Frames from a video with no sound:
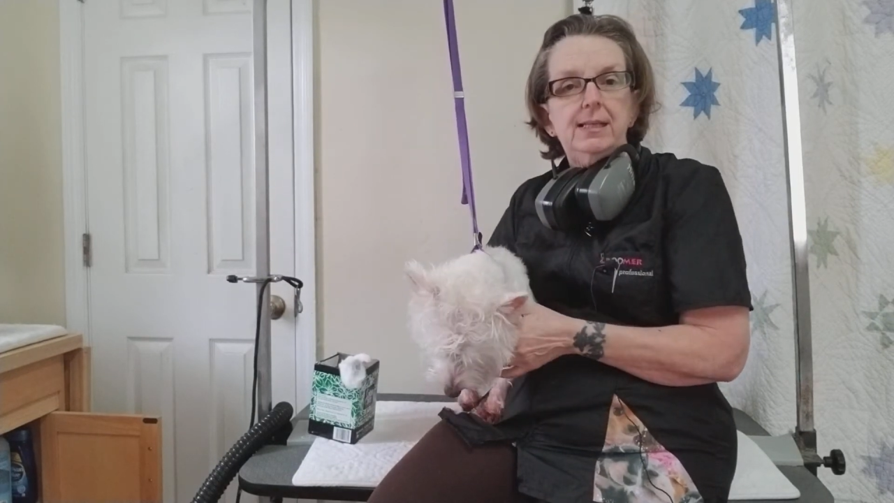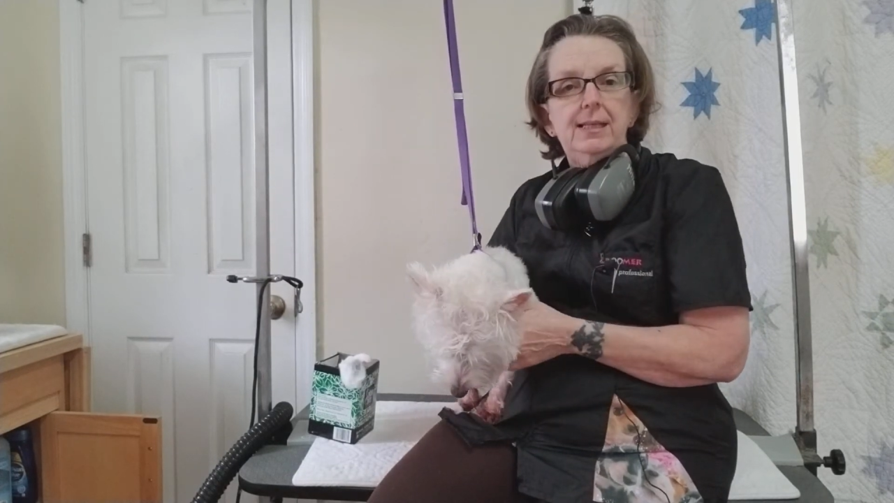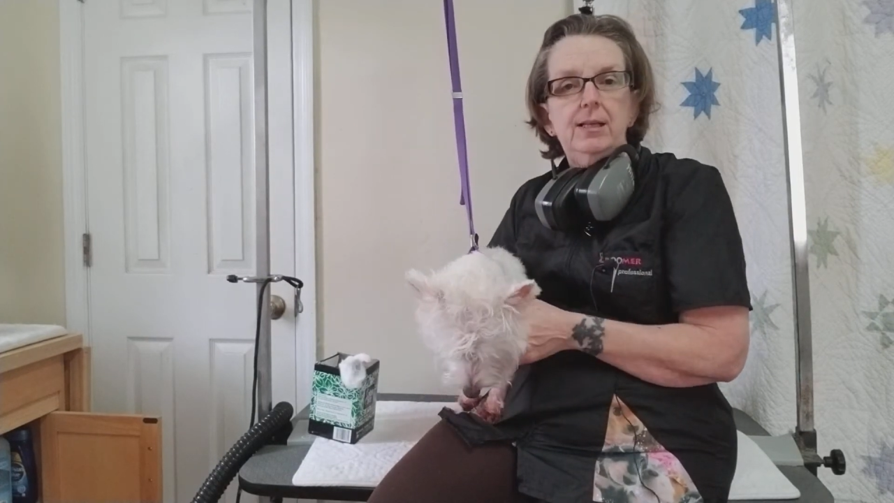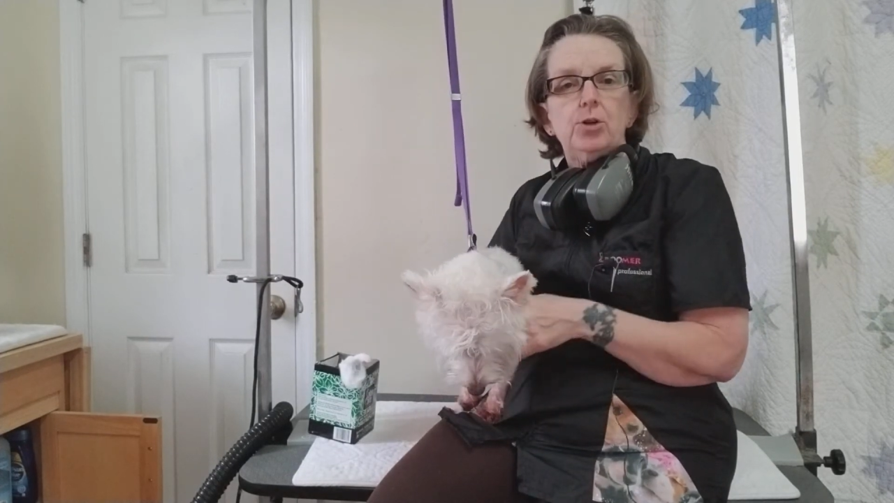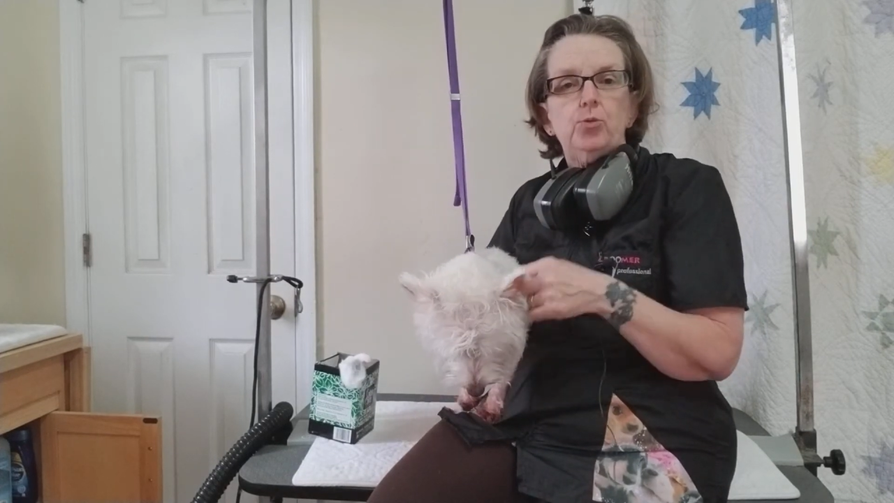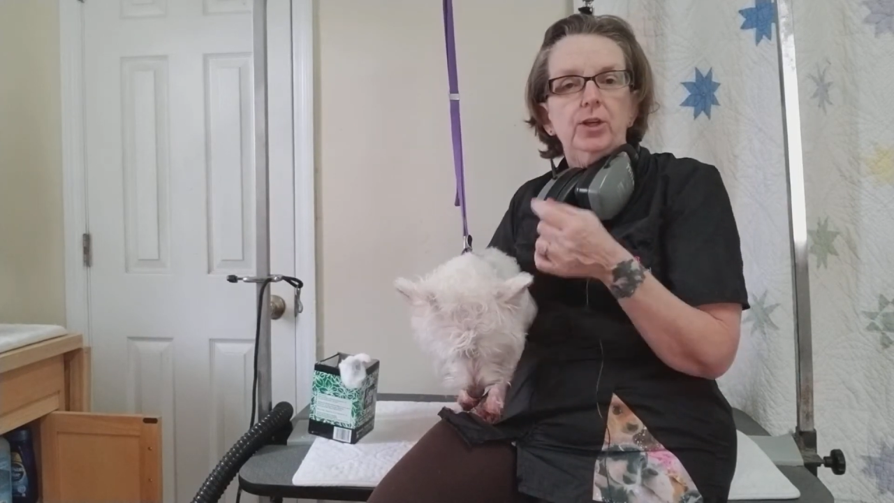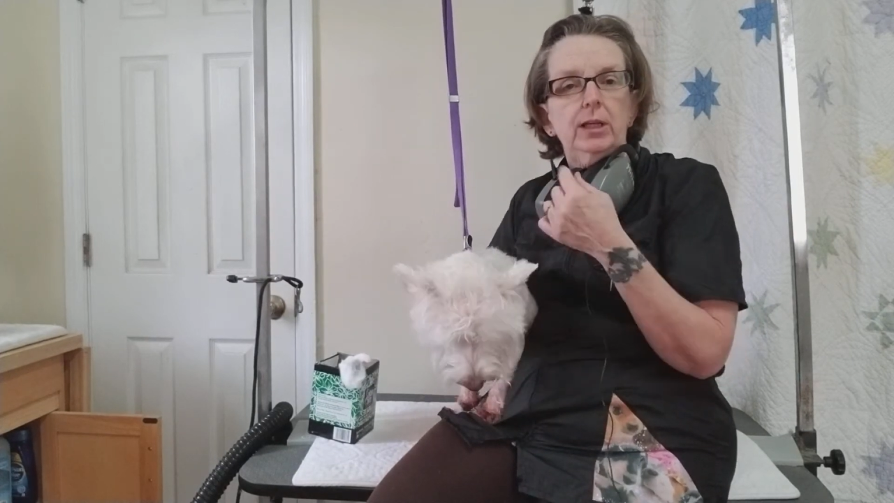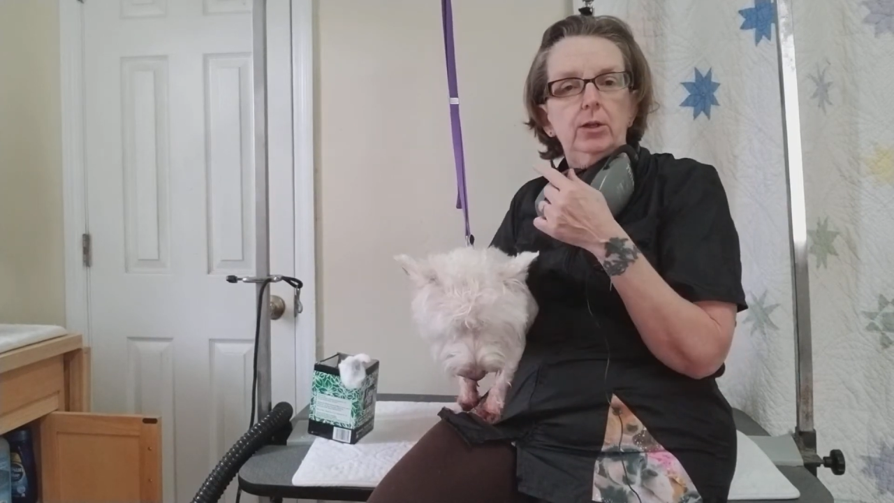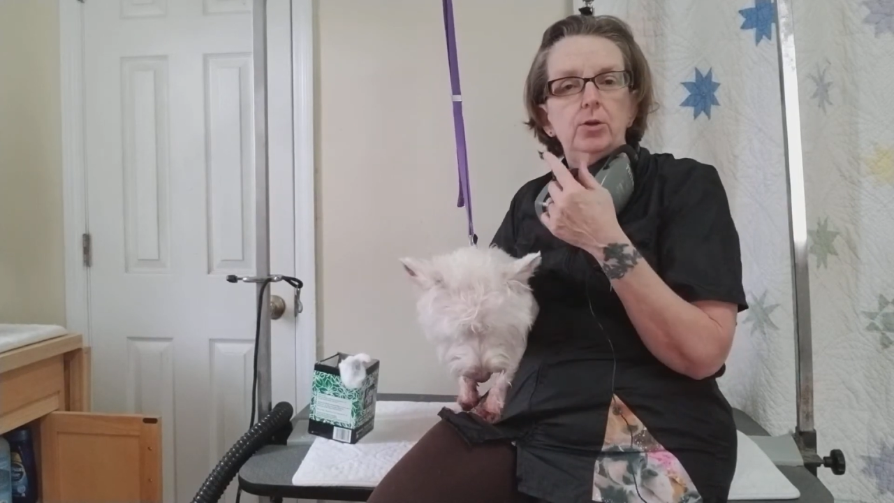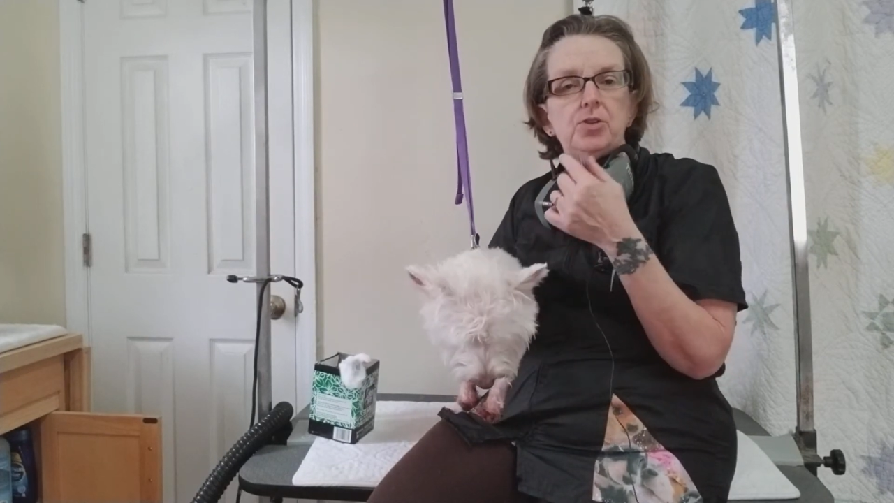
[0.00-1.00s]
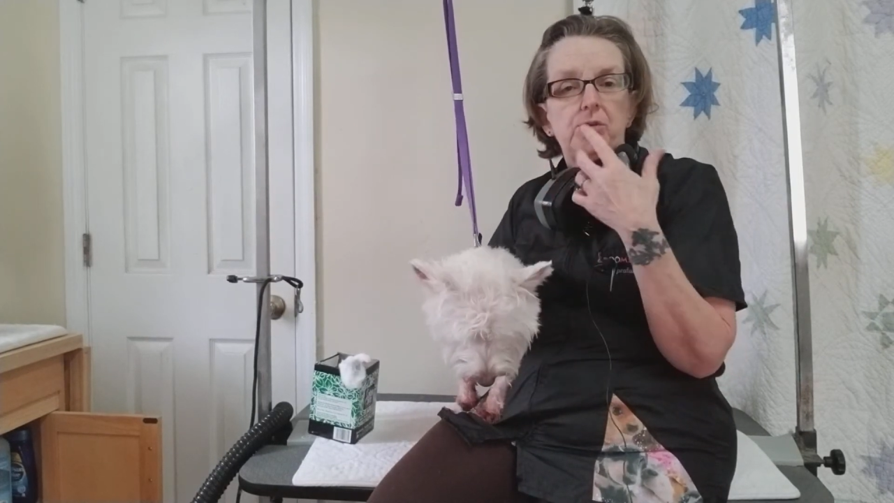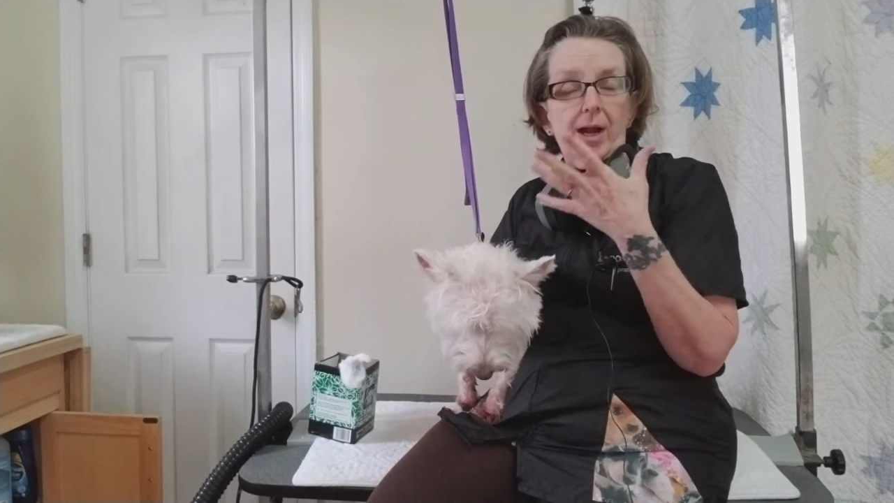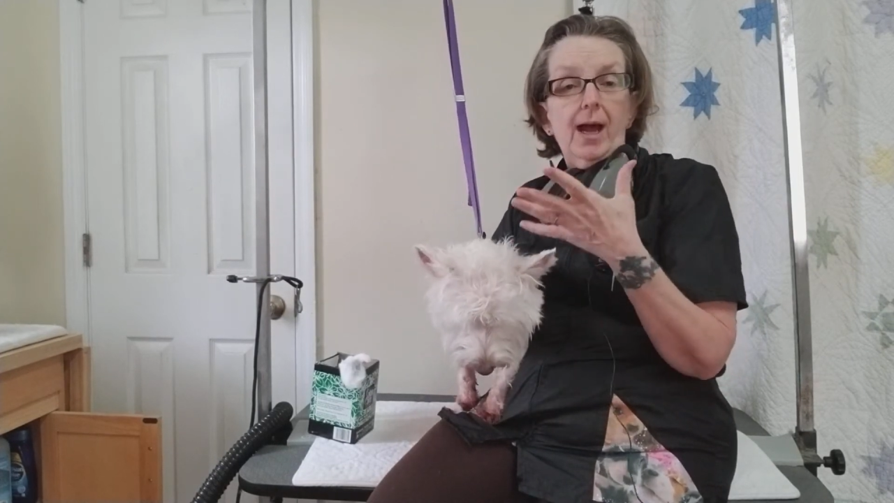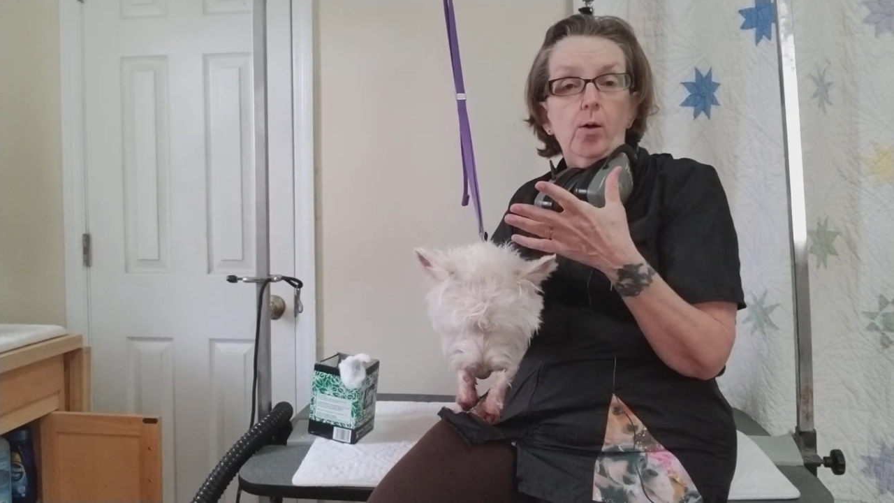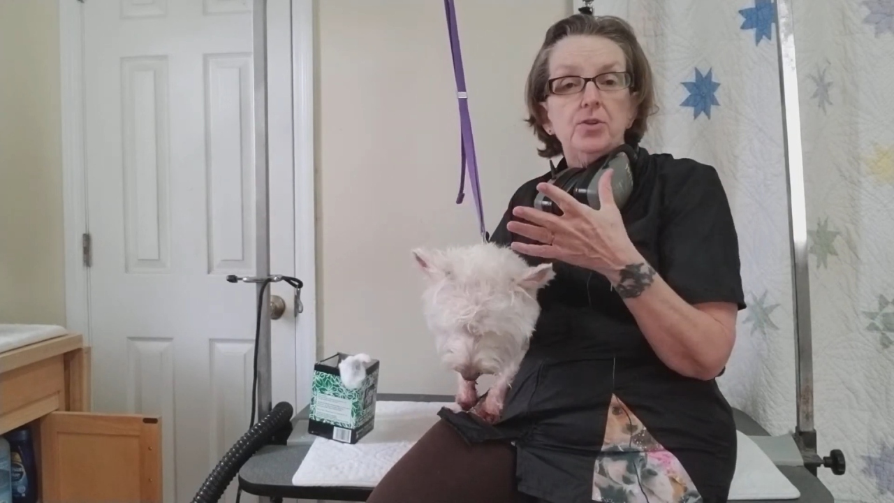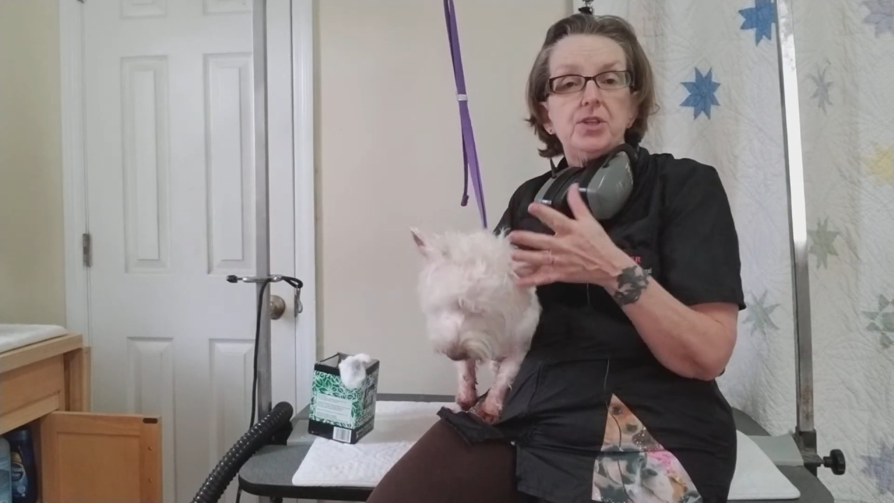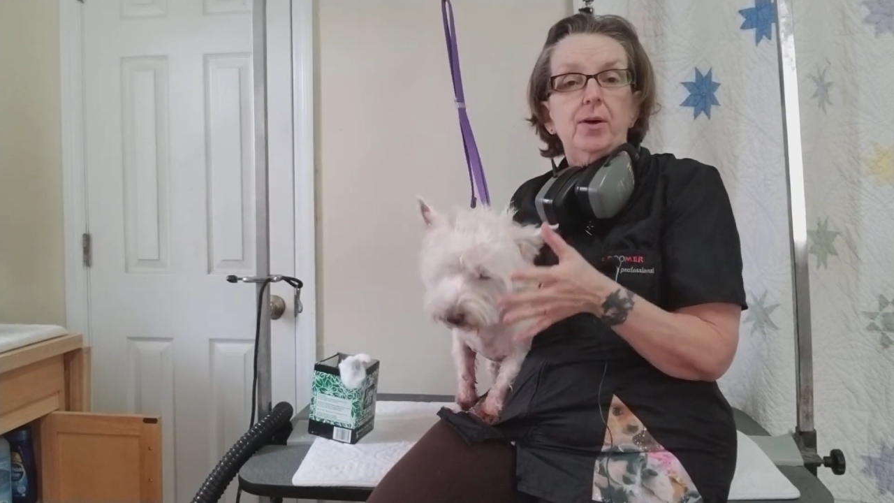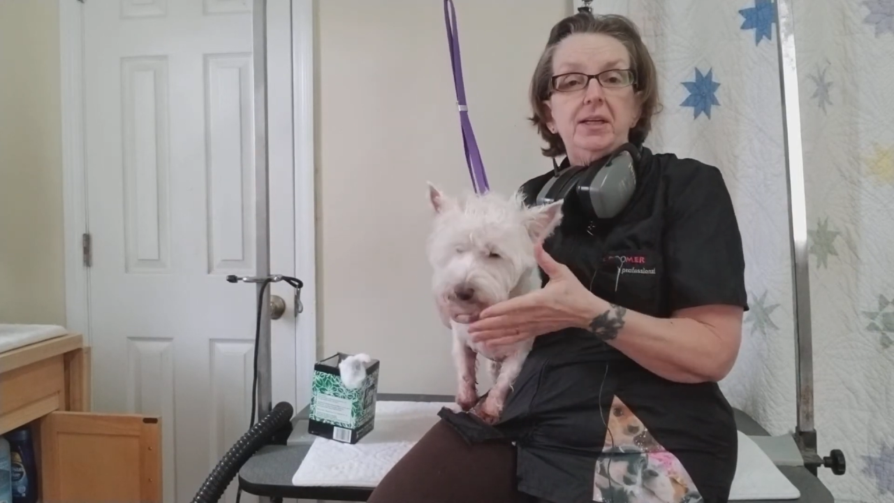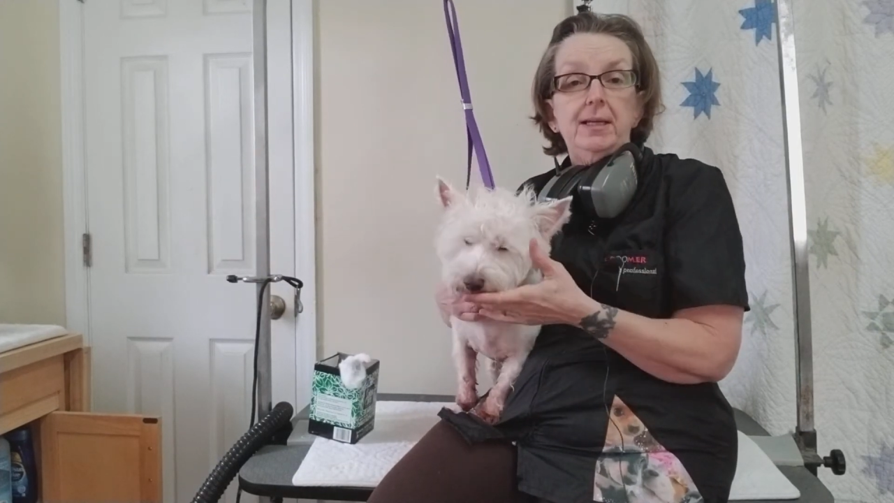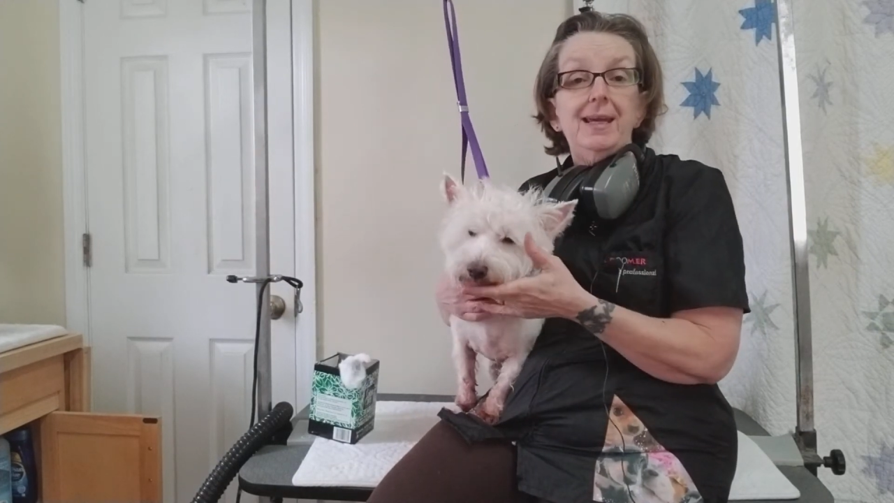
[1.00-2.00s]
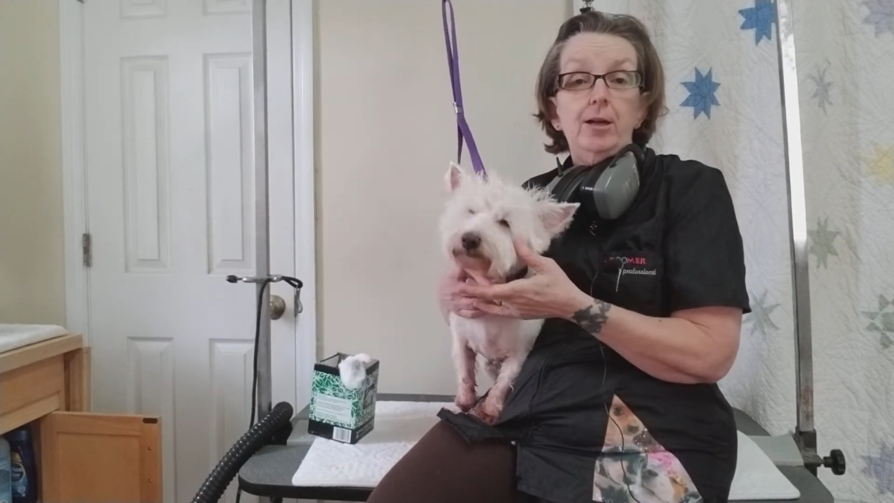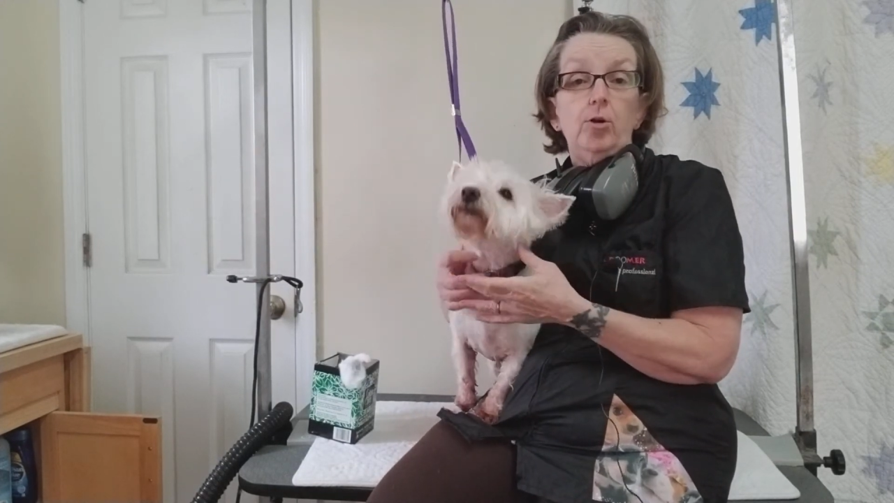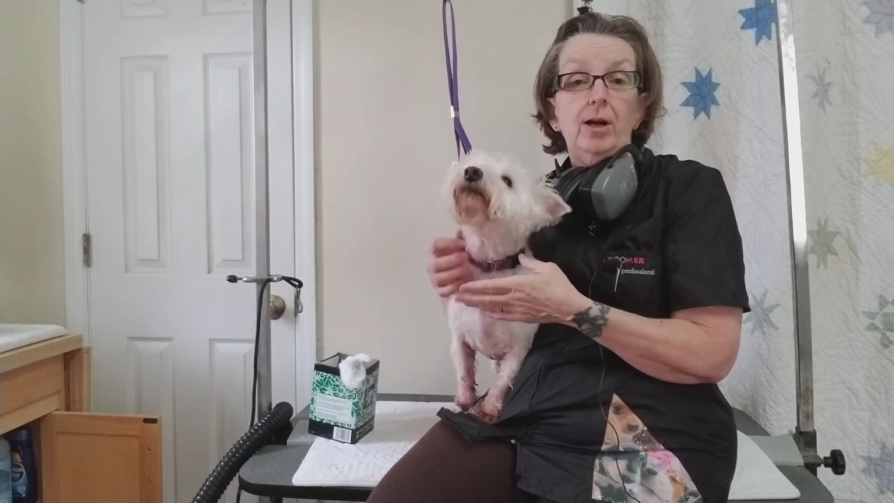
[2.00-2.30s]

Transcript: either really loose or out so I can hear